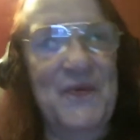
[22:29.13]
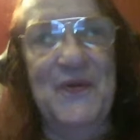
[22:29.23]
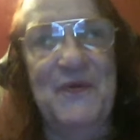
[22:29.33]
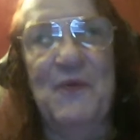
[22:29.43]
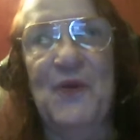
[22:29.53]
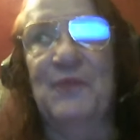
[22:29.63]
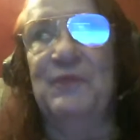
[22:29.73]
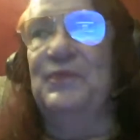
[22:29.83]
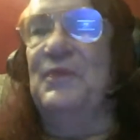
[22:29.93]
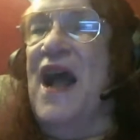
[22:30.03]
We're
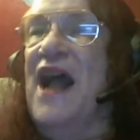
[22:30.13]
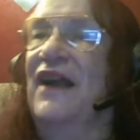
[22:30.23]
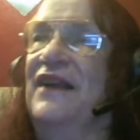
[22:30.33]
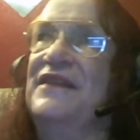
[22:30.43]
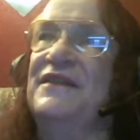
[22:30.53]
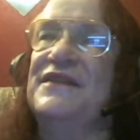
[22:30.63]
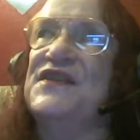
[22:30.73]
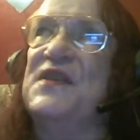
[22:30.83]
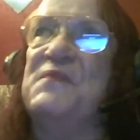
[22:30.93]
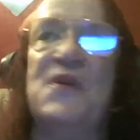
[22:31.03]

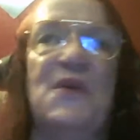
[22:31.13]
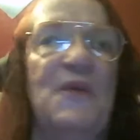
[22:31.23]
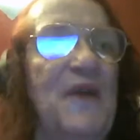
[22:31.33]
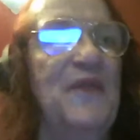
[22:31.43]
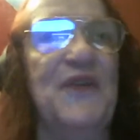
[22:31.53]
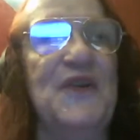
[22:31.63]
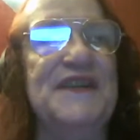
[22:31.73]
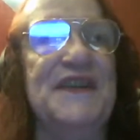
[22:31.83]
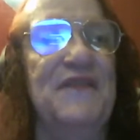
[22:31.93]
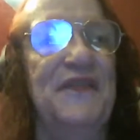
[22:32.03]
somewhere around
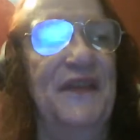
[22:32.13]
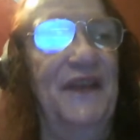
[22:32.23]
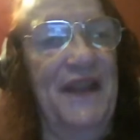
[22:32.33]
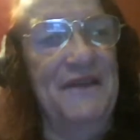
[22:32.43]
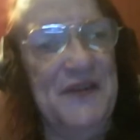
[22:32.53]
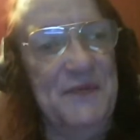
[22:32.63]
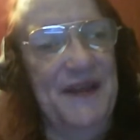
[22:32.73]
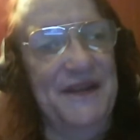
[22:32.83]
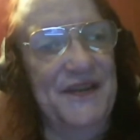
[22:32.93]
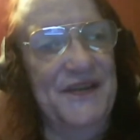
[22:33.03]
37th in life
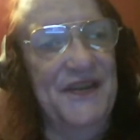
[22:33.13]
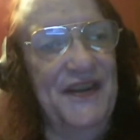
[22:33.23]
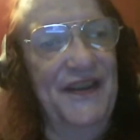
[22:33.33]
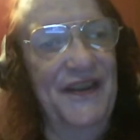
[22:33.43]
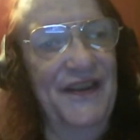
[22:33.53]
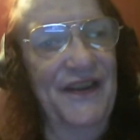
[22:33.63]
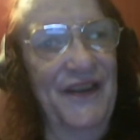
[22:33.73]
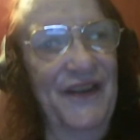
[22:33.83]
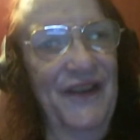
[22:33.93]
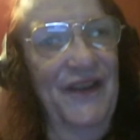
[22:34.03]
expectancy,
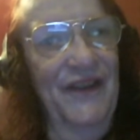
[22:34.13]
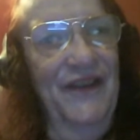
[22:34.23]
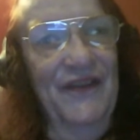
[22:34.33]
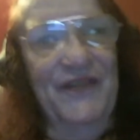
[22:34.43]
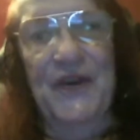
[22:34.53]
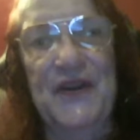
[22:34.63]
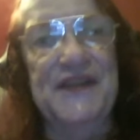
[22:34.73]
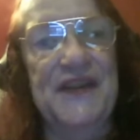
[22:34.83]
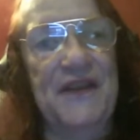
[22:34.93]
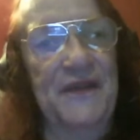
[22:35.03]

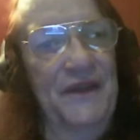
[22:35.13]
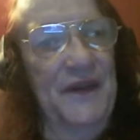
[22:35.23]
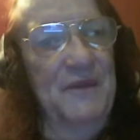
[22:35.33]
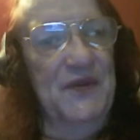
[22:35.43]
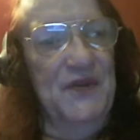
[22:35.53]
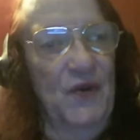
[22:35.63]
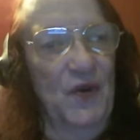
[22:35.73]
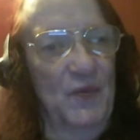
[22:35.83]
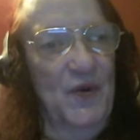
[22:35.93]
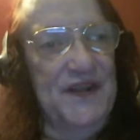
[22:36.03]
37th in
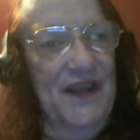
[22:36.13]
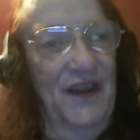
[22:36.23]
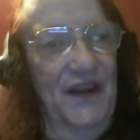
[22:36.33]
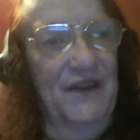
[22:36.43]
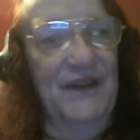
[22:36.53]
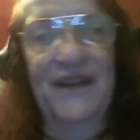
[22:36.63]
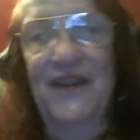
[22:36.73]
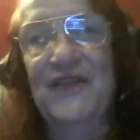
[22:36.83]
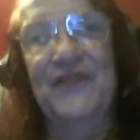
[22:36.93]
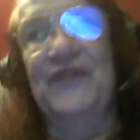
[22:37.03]
maternal mortality,
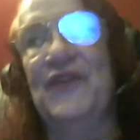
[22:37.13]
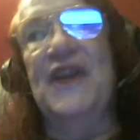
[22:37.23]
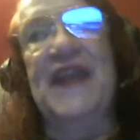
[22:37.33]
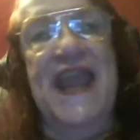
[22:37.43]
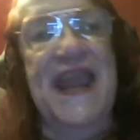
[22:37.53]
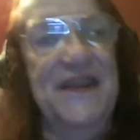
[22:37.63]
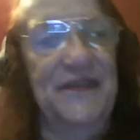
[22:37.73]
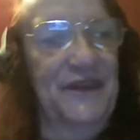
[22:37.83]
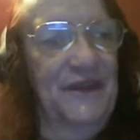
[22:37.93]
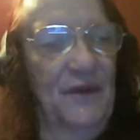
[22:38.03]

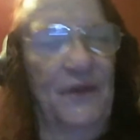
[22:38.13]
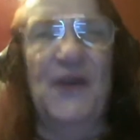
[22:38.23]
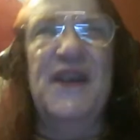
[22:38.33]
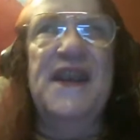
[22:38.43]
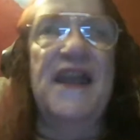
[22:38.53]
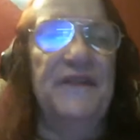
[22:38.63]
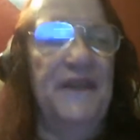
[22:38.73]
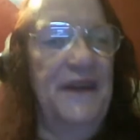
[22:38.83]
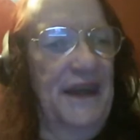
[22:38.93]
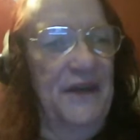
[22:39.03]
38th or
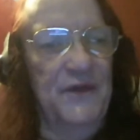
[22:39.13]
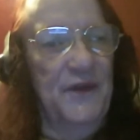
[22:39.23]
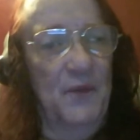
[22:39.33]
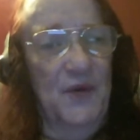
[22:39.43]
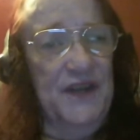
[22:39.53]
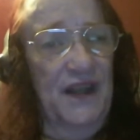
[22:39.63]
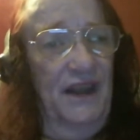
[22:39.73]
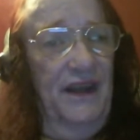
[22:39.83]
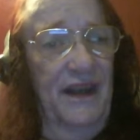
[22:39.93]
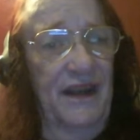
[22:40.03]
39th in infant
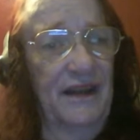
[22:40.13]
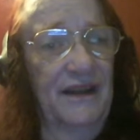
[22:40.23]
mortality.